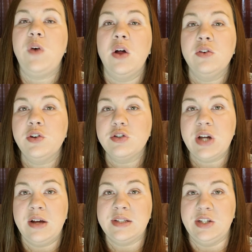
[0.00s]
Follow your
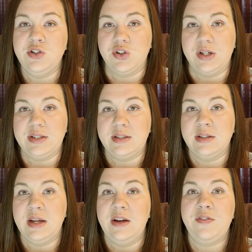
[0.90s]
child's
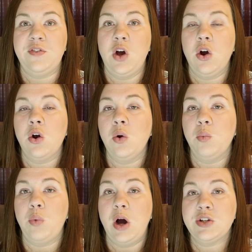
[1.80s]
interests. If you're
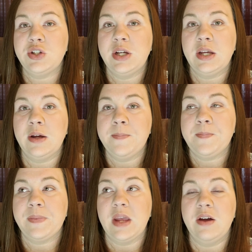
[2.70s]
watching
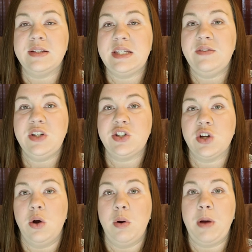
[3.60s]
a TV
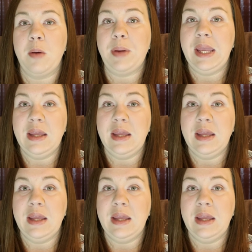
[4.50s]
show about